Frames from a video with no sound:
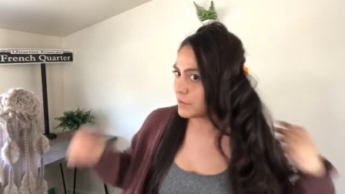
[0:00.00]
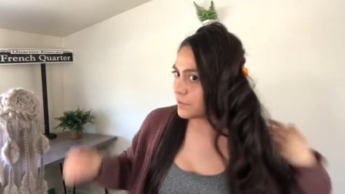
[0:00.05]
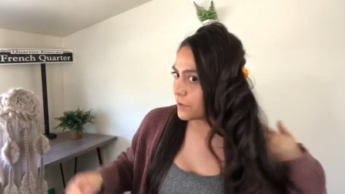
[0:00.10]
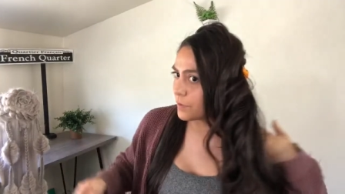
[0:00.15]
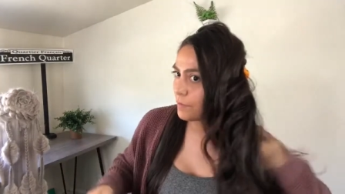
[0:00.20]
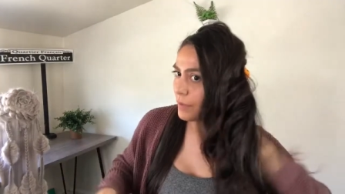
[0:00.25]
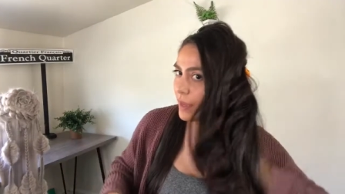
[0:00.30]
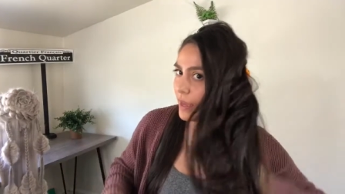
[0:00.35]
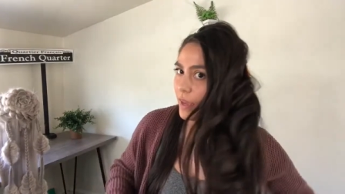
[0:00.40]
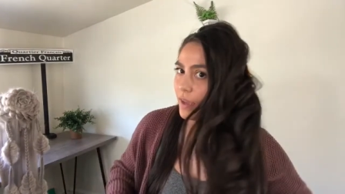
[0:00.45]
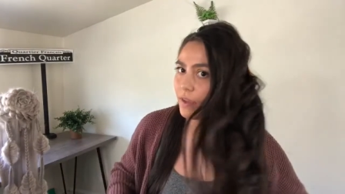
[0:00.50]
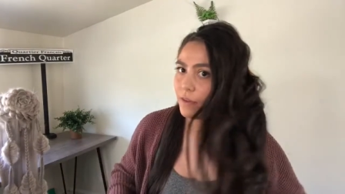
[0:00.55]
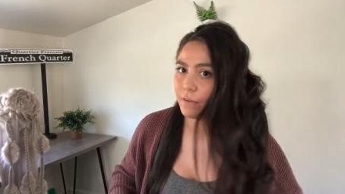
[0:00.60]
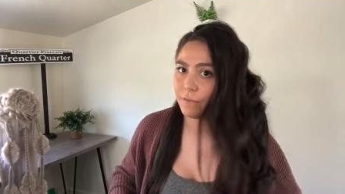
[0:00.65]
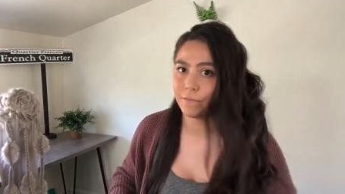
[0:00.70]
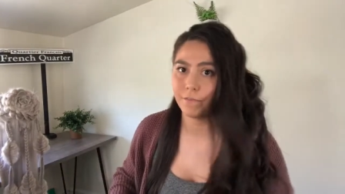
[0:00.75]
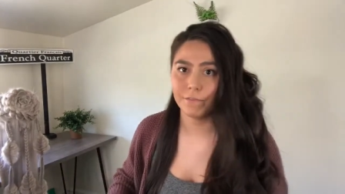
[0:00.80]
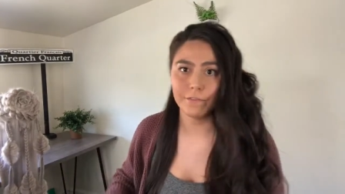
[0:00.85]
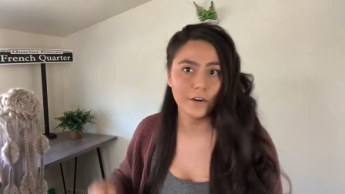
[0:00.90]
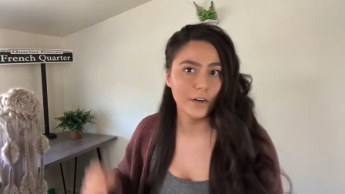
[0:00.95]
for me
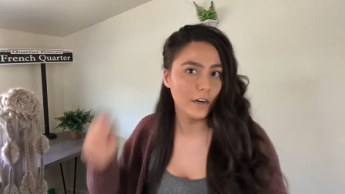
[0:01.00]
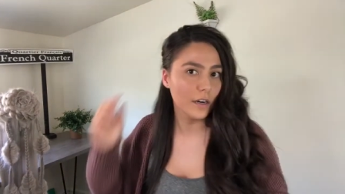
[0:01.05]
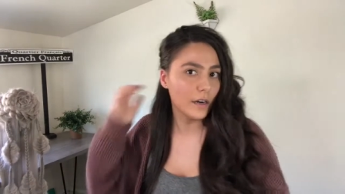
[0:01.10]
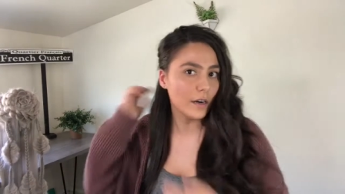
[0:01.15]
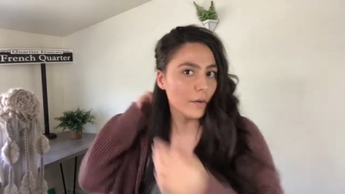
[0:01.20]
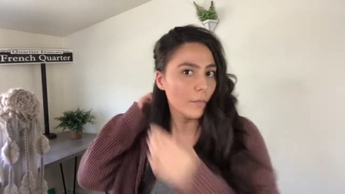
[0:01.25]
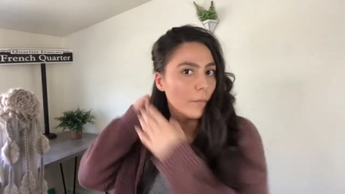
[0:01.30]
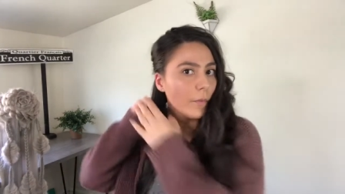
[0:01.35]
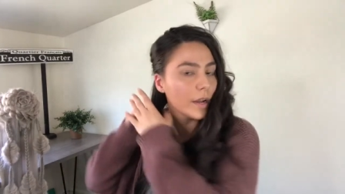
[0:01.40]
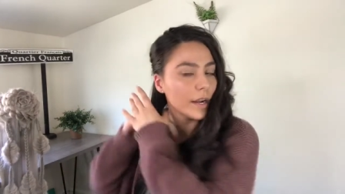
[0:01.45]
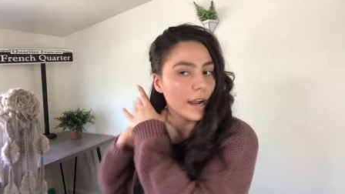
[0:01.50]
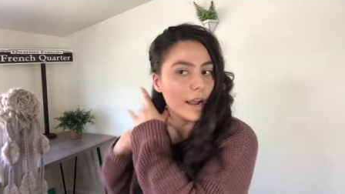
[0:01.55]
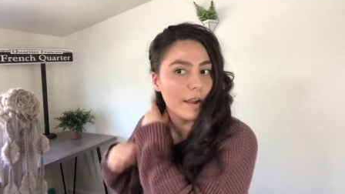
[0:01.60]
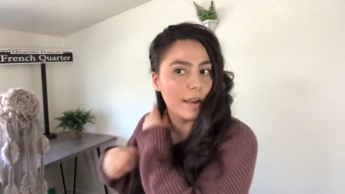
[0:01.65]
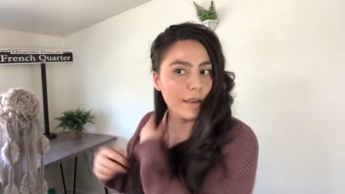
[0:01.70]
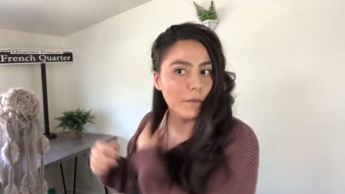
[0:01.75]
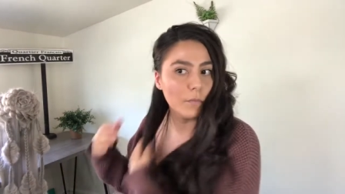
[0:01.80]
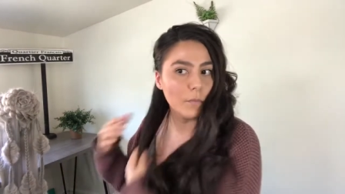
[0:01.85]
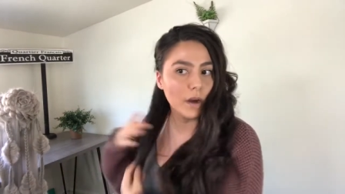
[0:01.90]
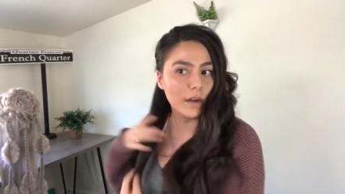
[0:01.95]
for when
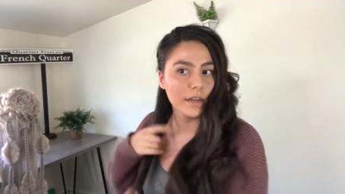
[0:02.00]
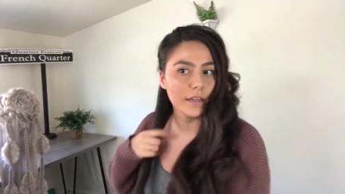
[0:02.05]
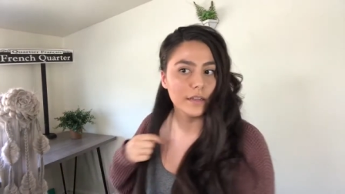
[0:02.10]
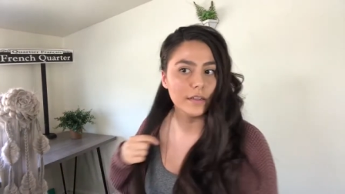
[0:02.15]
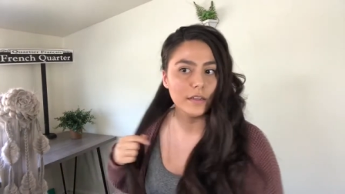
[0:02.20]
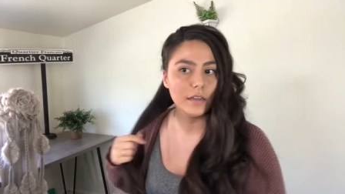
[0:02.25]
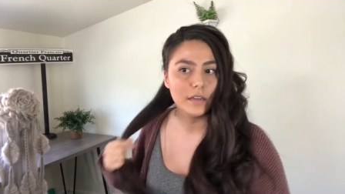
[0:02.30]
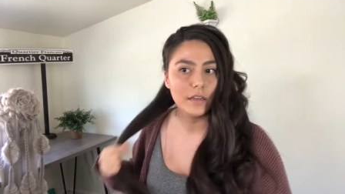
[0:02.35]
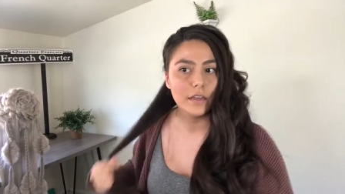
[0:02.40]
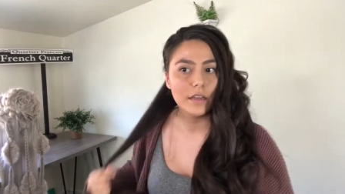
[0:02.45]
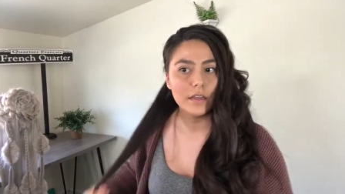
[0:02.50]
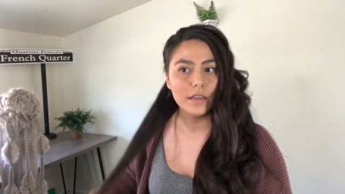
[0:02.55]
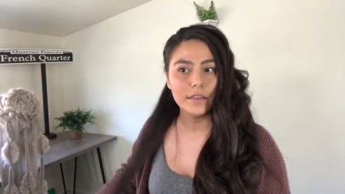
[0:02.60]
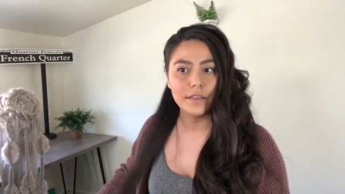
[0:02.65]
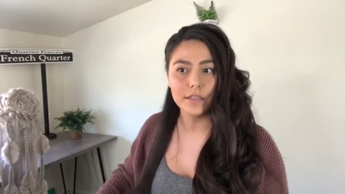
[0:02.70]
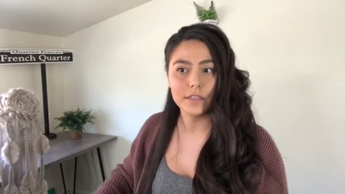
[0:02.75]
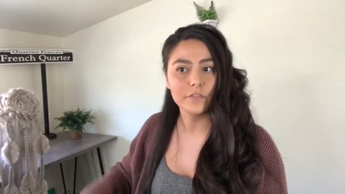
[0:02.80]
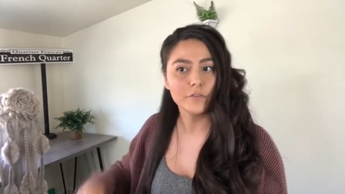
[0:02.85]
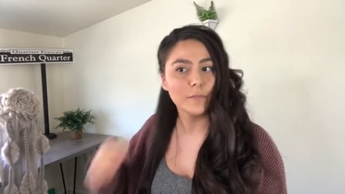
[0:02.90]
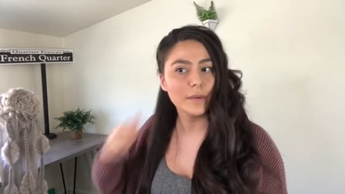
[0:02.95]
I wanted
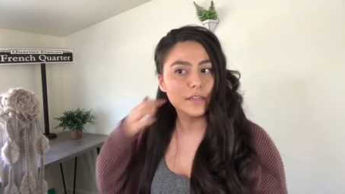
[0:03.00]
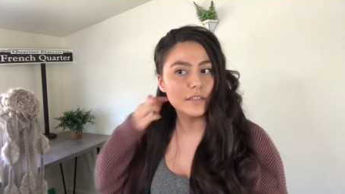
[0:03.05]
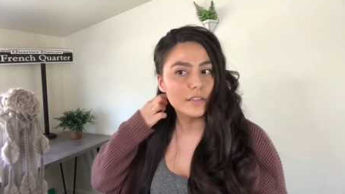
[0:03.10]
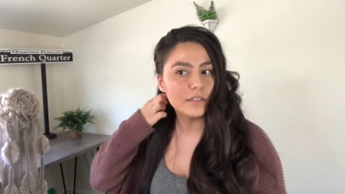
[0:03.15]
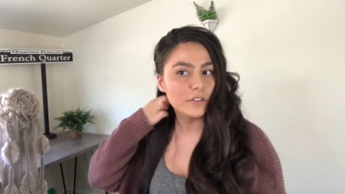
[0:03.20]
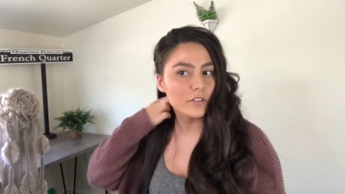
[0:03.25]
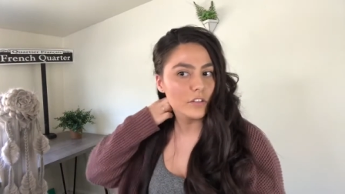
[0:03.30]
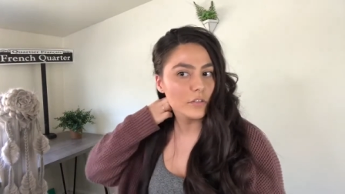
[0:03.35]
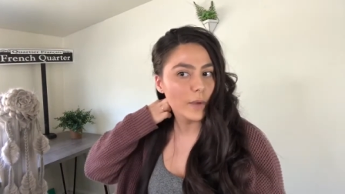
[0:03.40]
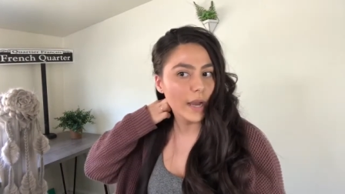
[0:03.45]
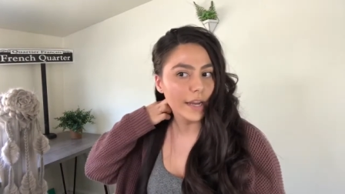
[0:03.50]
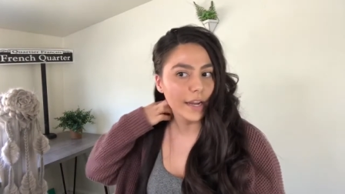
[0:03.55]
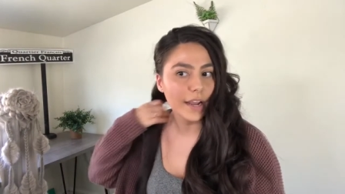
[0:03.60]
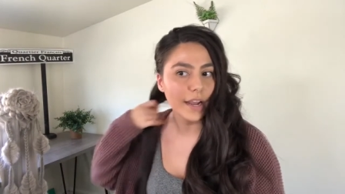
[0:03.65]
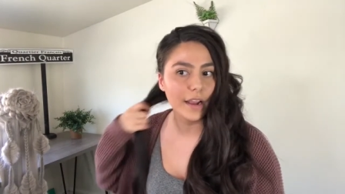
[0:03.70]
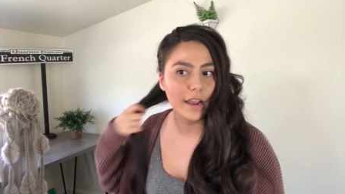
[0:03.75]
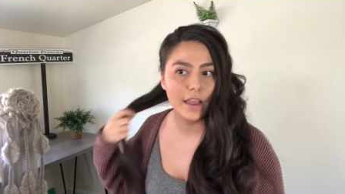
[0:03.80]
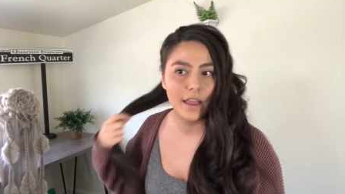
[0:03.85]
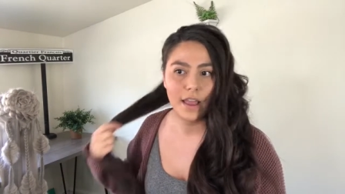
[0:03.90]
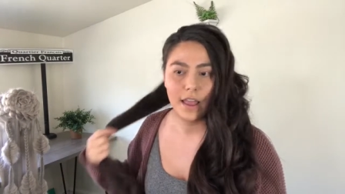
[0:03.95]
this for my sister's
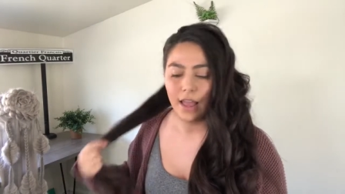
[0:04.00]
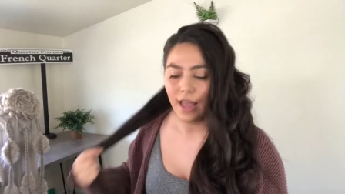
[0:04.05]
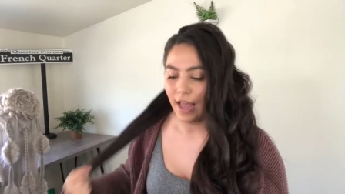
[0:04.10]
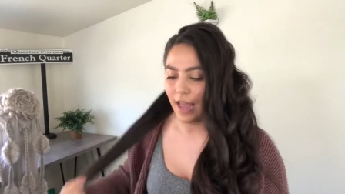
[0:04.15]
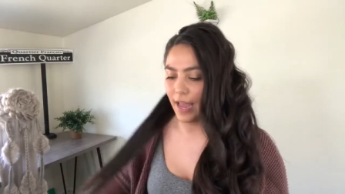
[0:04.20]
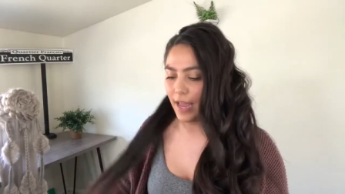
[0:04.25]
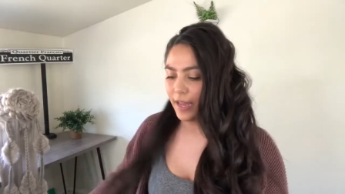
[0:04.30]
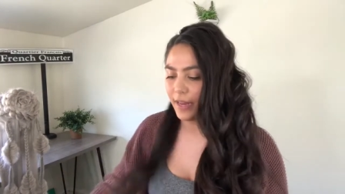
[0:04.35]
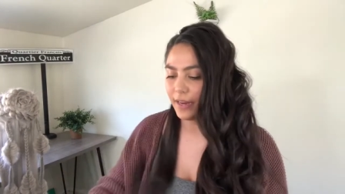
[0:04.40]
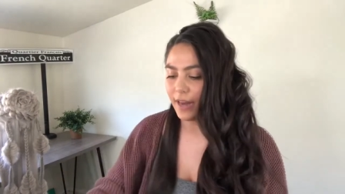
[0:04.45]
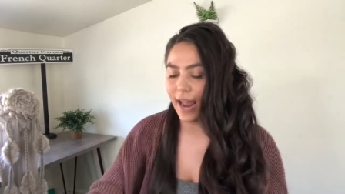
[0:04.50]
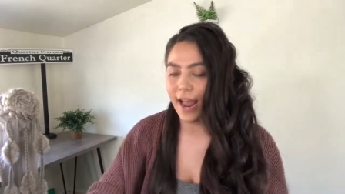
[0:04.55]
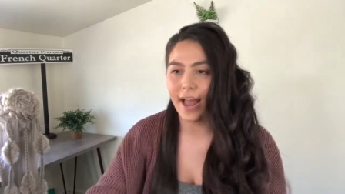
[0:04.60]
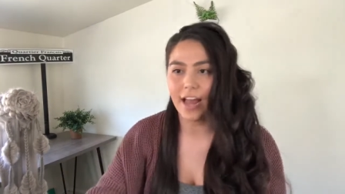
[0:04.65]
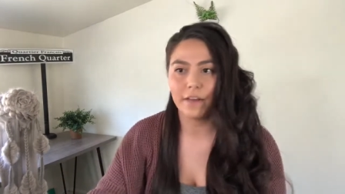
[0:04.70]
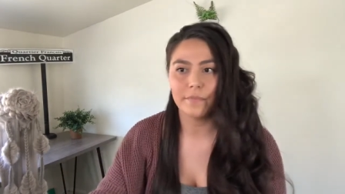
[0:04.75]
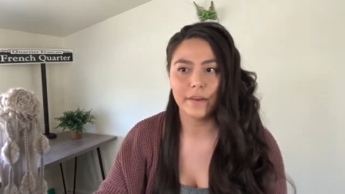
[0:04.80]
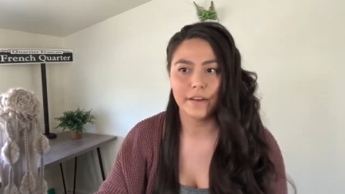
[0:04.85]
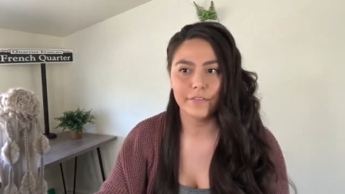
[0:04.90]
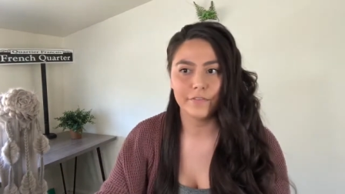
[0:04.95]
wedding, and I had my